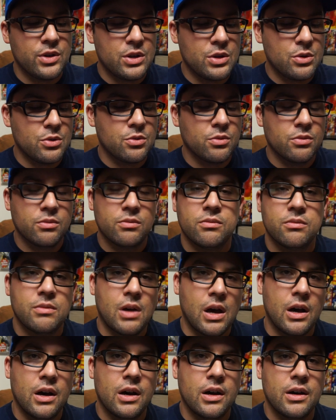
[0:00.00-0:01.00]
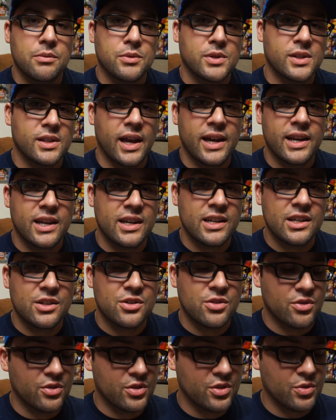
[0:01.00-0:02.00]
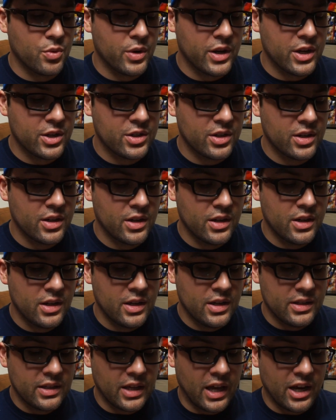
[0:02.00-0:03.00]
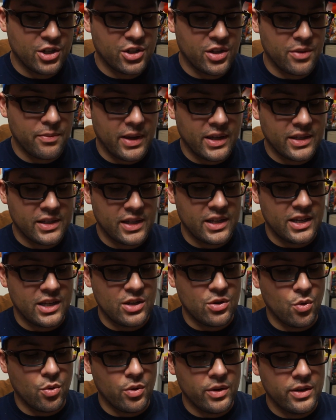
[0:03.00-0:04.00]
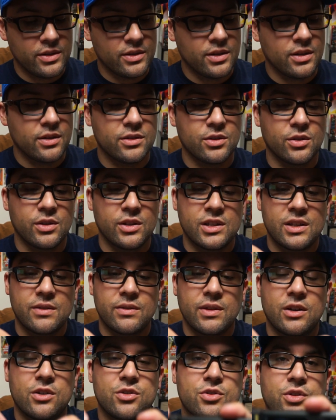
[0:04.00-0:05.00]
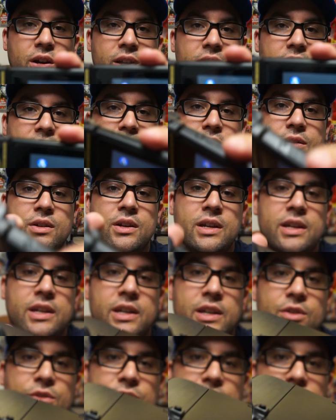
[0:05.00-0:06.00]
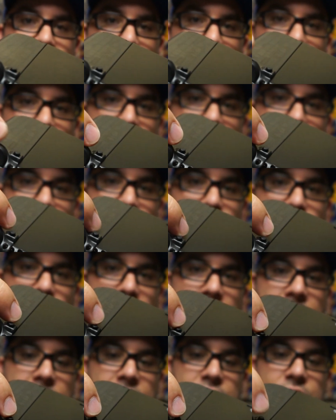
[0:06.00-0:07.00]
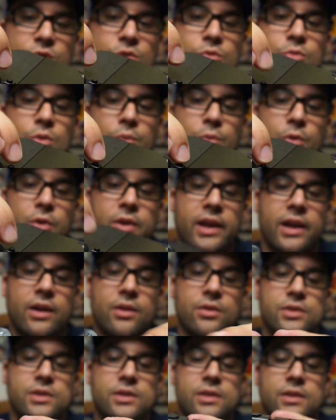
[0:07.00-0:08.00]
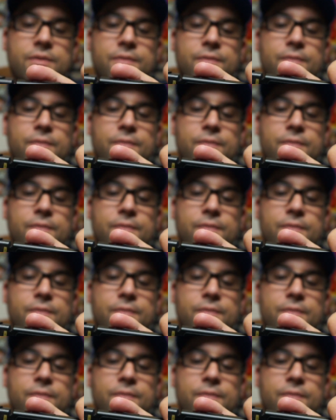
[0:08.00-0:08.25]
you slide it into the switch, that actually makes any noise. So let's give that a try now. Here's the button on the back. It's a little more pronounced.